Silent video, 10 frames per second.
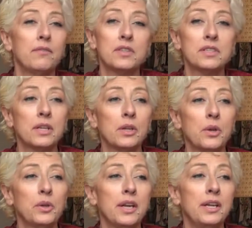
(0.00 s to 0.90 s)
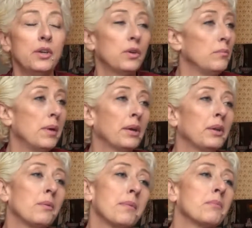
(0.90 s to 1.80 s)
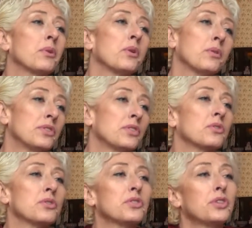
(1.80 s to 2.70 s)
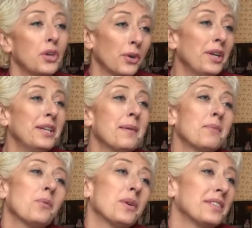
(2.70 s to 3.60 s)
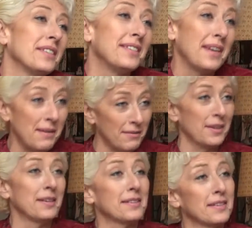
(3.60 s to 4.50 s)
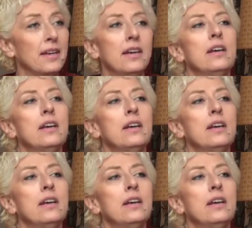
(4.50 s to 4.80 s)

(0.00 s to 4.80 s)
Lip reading: If this little old lady who could barely remember her own social security number wasn't safe, yes?